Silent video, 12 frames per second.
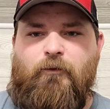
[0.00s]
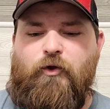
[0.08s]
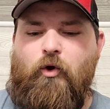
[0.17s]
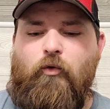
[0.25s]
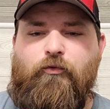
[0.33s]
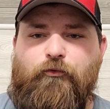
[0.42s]

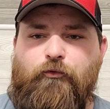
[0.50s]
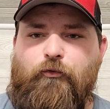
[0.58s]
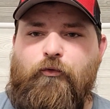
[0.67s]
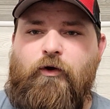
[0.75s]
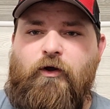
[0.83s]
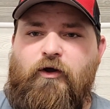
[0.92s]
go
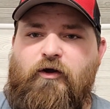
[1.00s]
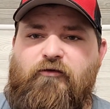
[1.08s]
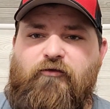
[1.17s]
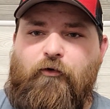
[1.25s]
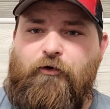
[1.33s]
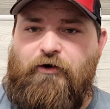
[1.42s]
through
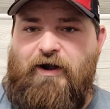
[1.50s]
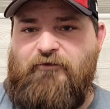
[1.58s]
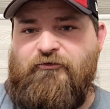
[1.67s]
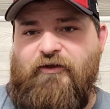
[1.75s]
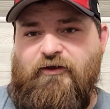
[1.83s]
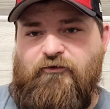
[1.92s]

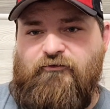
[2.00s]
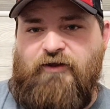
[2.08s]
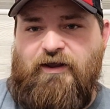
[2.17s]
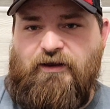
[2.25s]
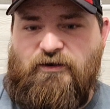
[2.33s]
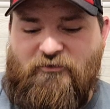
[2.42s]
photographs that you've
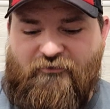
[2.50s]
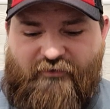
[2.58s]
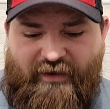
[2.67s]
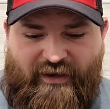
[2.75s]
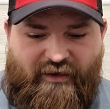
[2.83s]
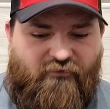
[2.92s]
taken, at
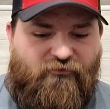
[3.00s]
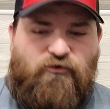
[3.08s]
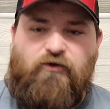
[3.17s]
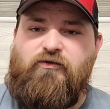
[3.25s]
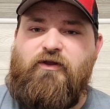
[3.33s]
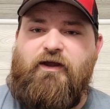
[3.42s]
scans,
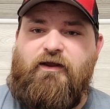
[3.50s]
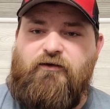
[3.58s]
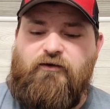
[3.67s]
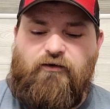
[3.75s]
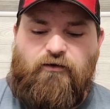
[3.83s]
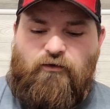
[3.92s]
look at
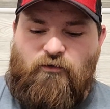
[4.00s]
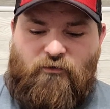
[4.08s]
your